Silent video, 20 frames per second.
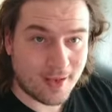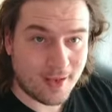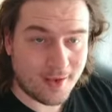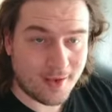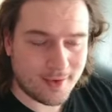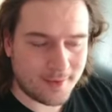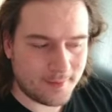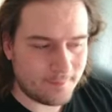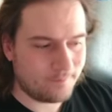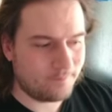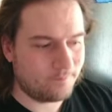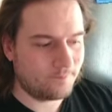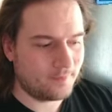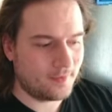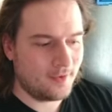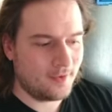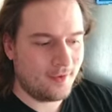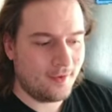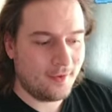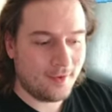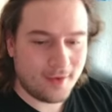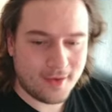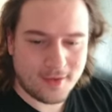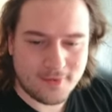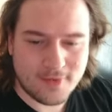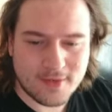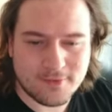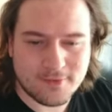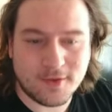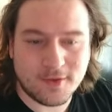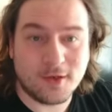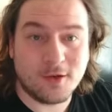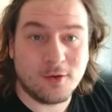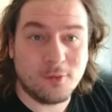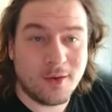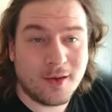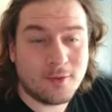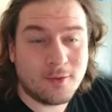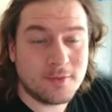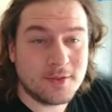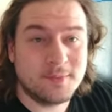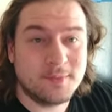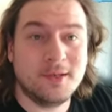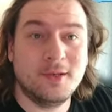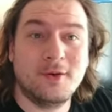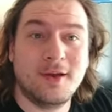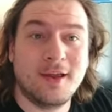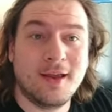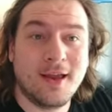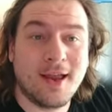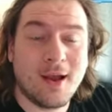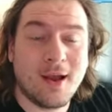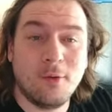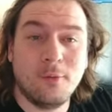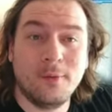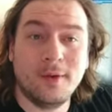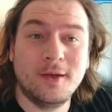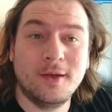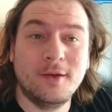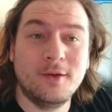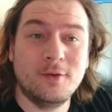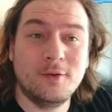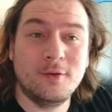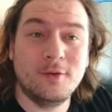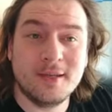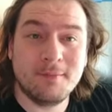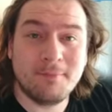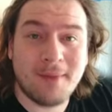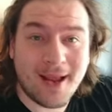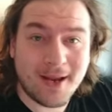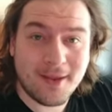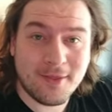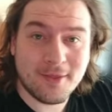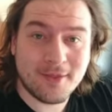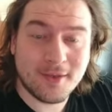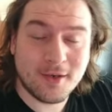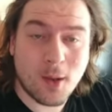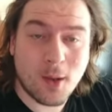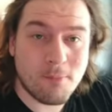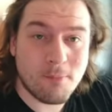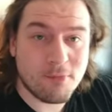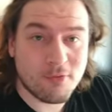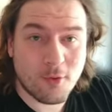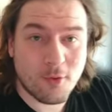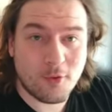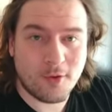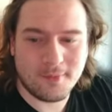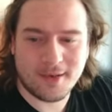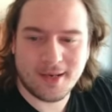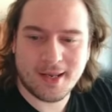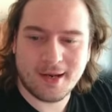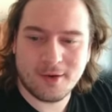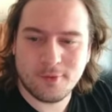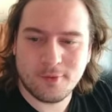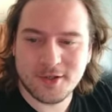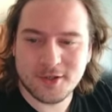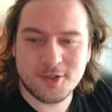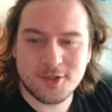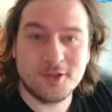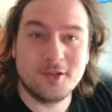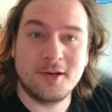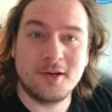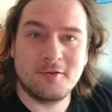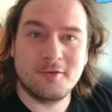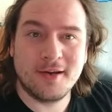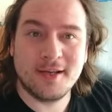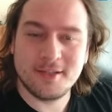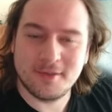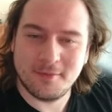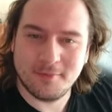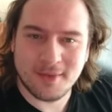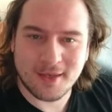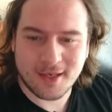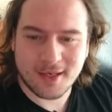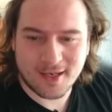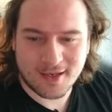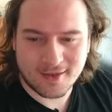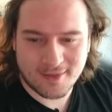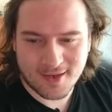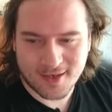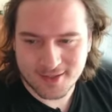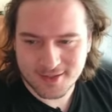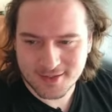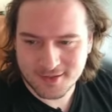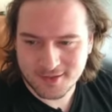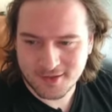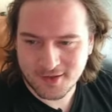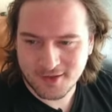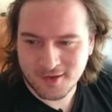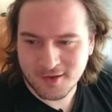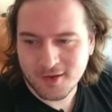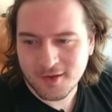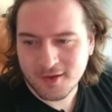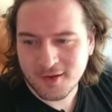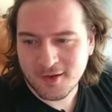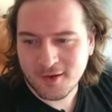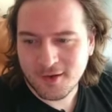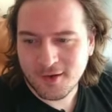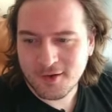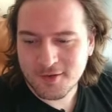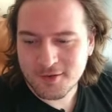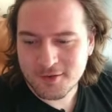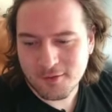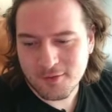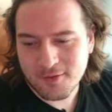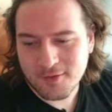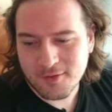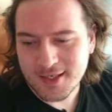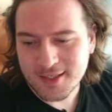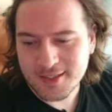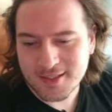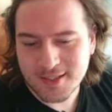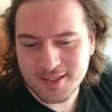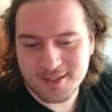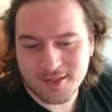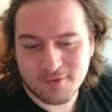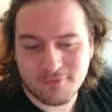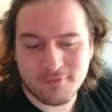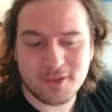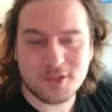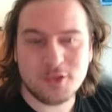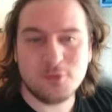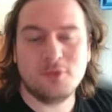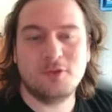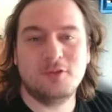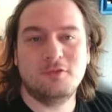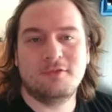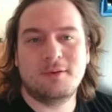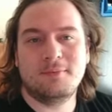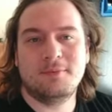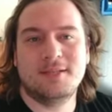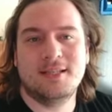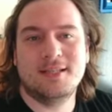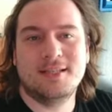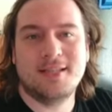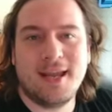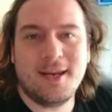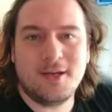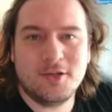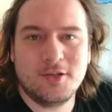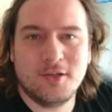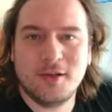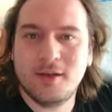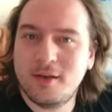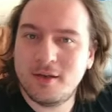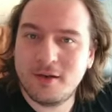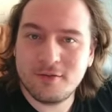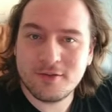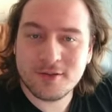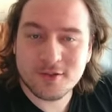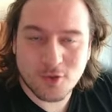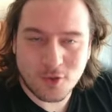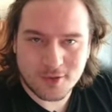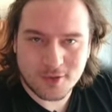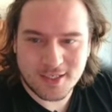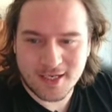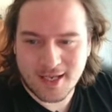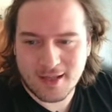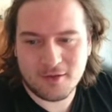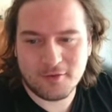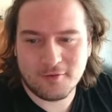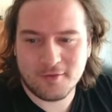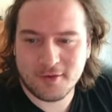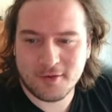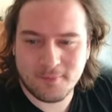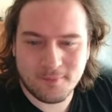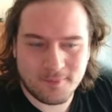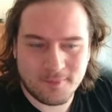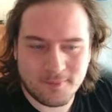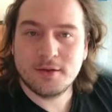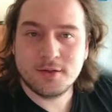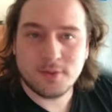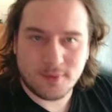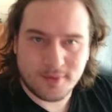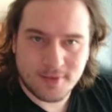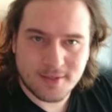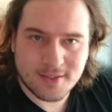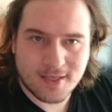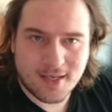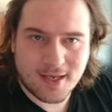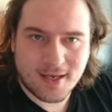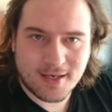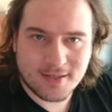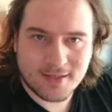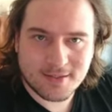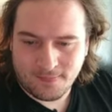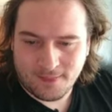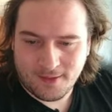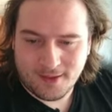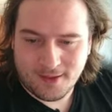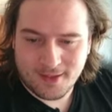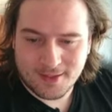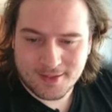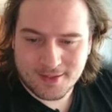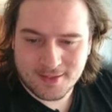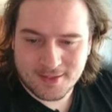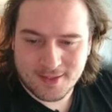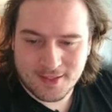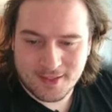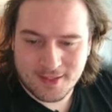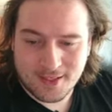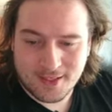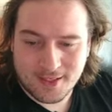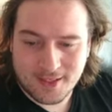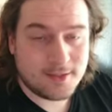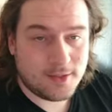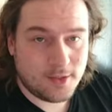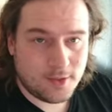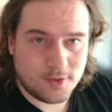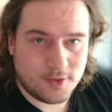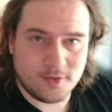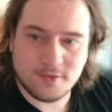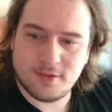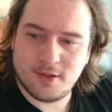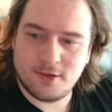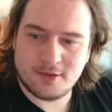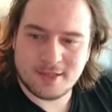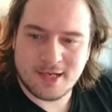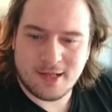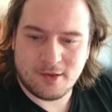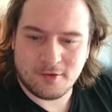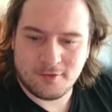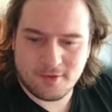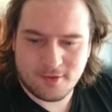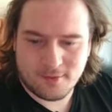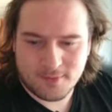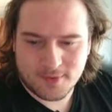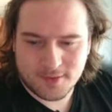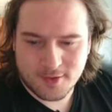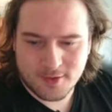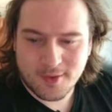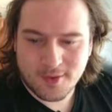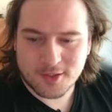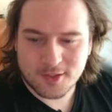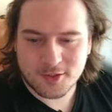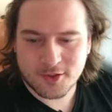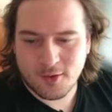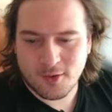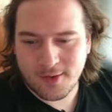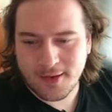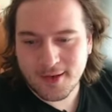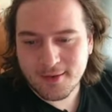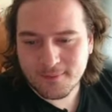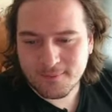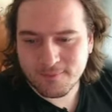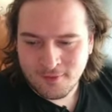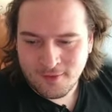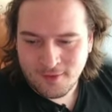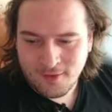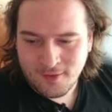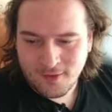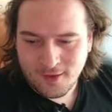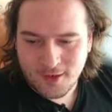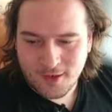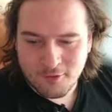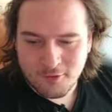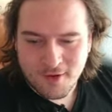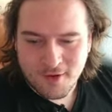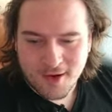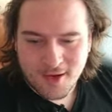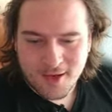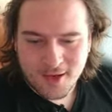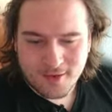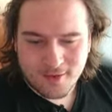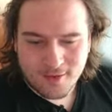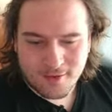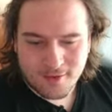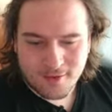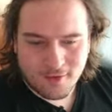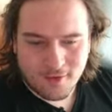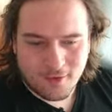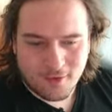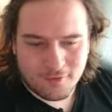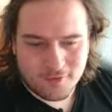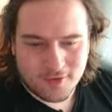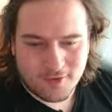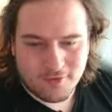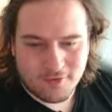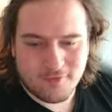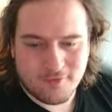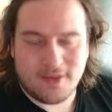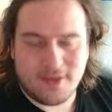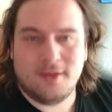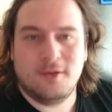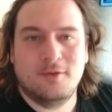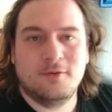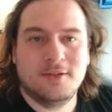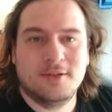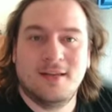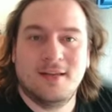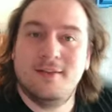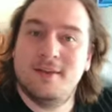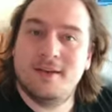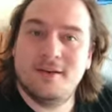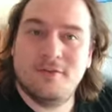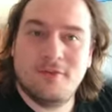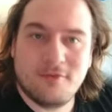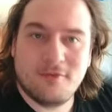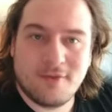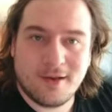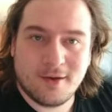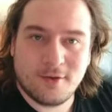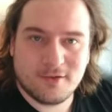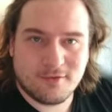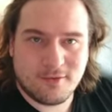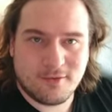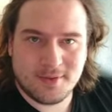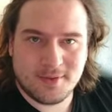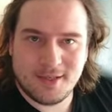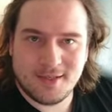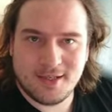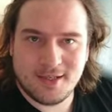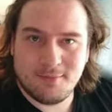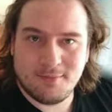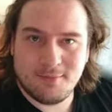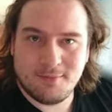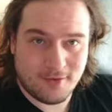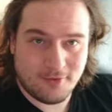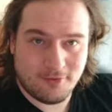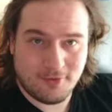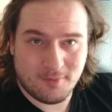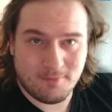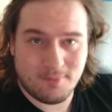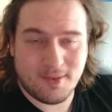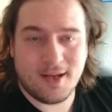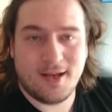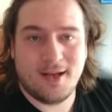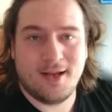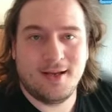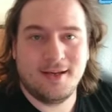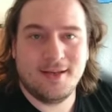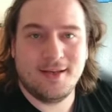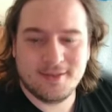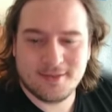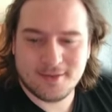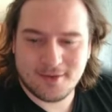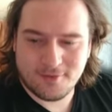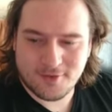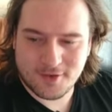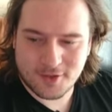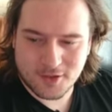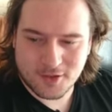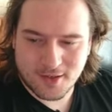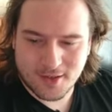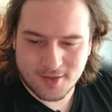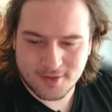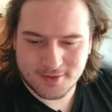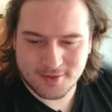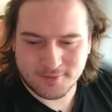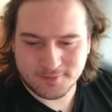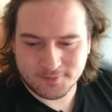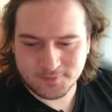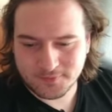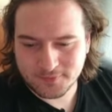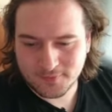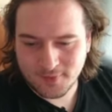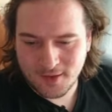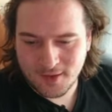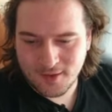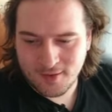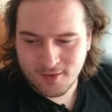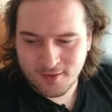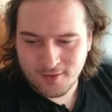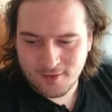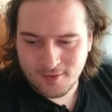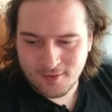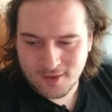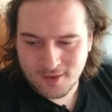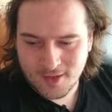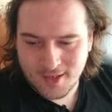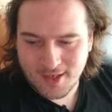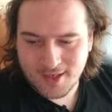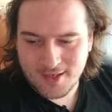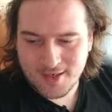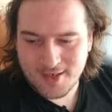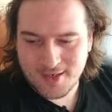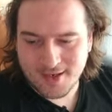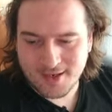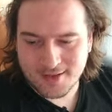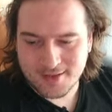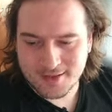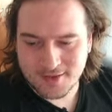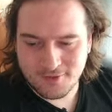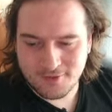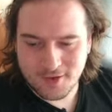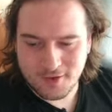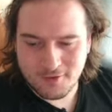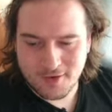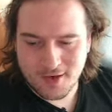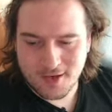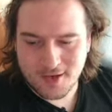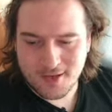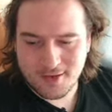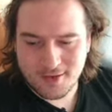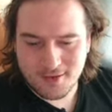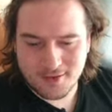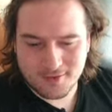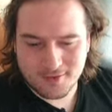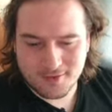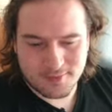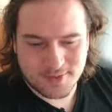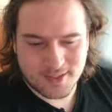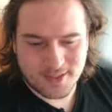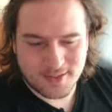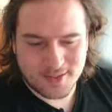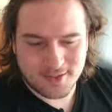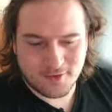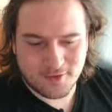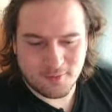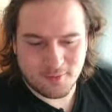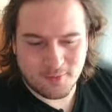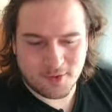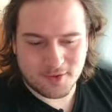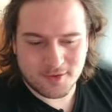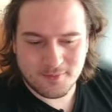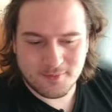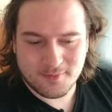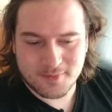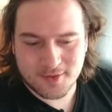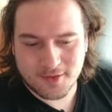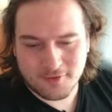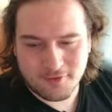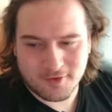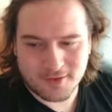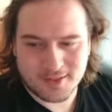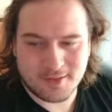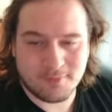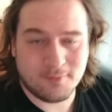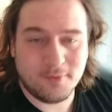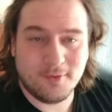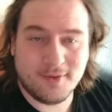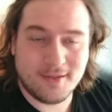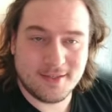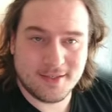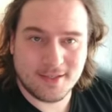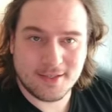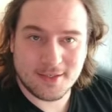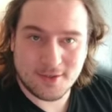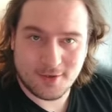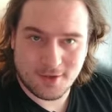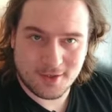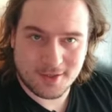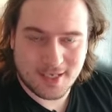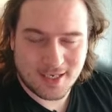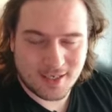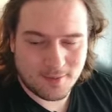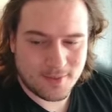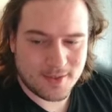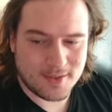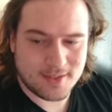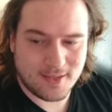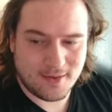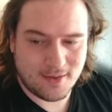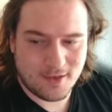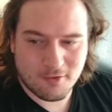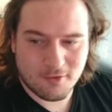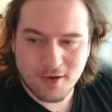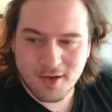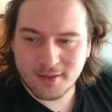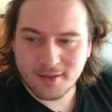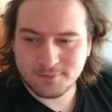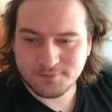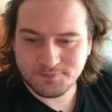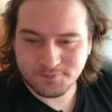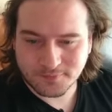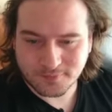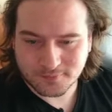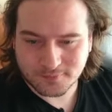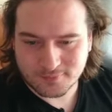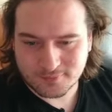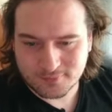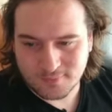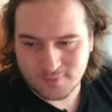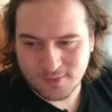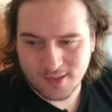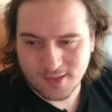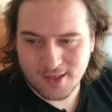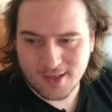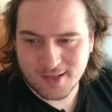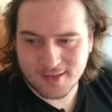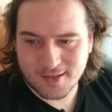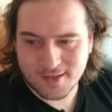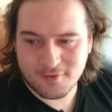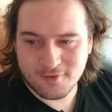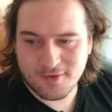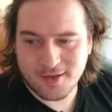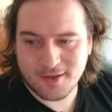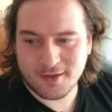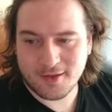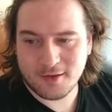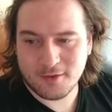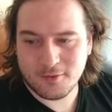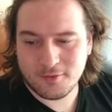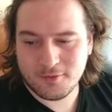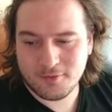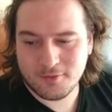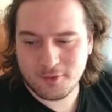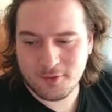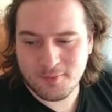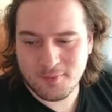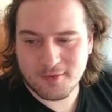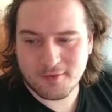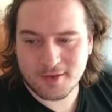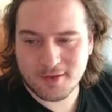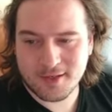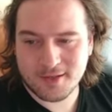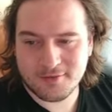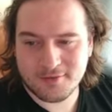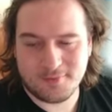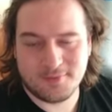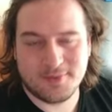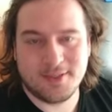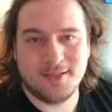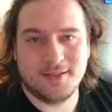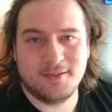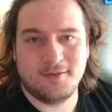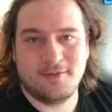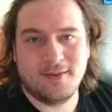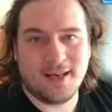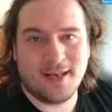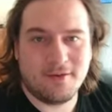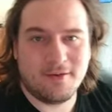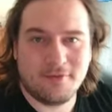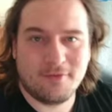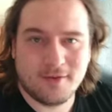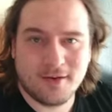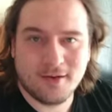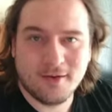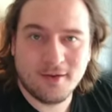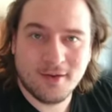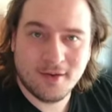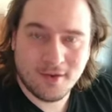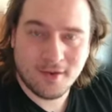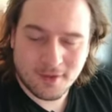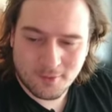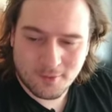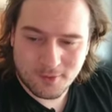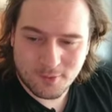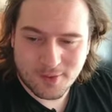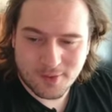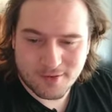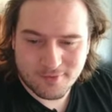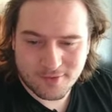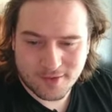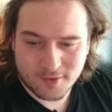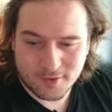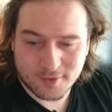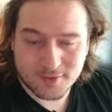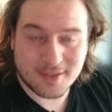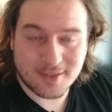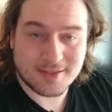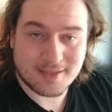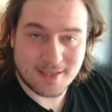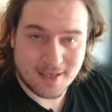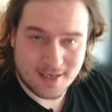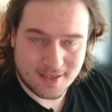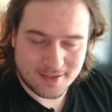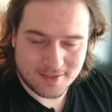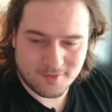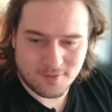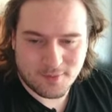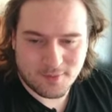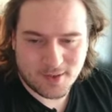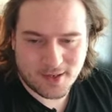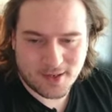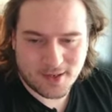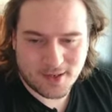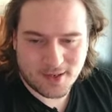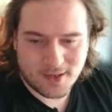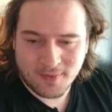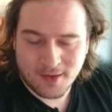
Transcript: Hi. In this video, we're going to look at how we can use the Python programming language to generate something like this. So this is a visual representation of a sorting algorithm. So in this case, it's the insertion sort algorithm. So it's showing an array of different values, and the different values are represented by different bar heights on the chart. The index of the array is represented on the bottom. So for example, this has 30 elements in the array, and the value numerically is represented on the left. The y values, that's the height of the bar.